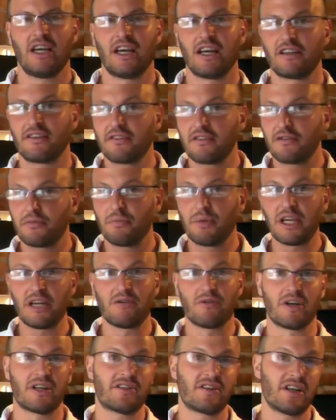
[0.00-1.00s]
It's been
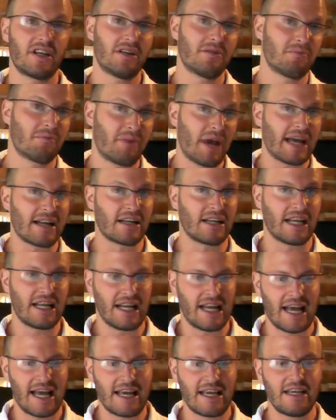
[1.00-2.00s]
written, Battle
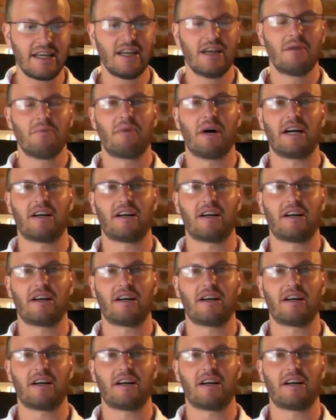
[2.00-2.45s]
LA, by